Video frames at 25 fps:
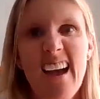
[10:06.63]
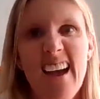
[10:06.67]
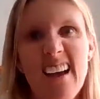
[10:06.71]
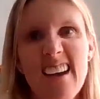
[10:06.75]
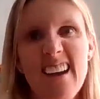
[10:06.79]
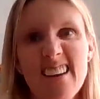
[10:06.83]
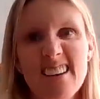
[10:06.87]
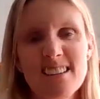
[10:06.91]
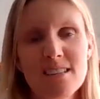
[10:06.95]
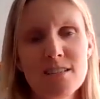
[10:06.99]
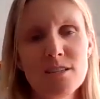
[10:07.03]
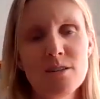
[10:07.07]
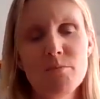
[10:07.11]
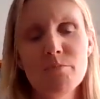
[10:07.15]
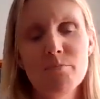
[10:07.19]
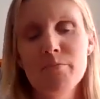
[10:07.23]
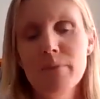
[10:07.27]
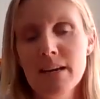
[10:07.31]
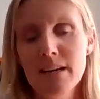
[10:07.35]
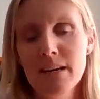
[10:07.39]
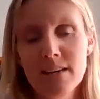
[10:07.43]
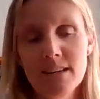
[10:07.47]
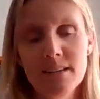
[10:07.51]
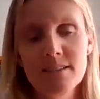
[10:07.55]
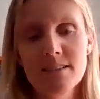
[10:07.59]
and
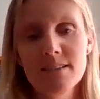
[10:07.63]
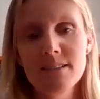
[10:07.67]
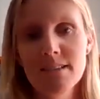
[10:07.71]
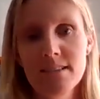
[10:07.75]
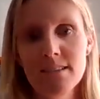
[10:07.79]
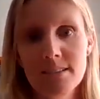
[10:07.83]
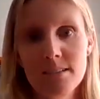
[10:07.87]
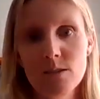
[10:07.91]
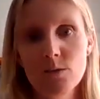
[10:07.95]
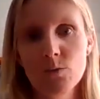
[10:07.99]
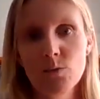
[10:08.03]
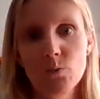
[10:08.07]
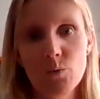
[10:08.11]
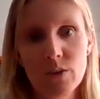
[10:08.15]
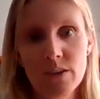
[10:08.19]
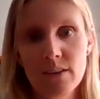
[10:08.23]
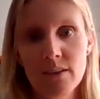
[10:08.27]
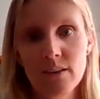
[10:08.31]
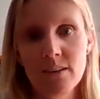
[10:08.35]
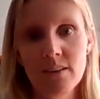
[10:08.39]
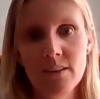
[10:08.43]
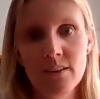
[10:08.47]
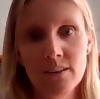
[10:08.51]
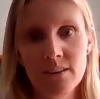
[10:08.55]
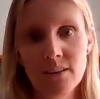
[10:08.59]
be consistent with
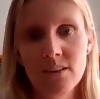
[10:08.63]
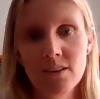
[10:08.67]
it.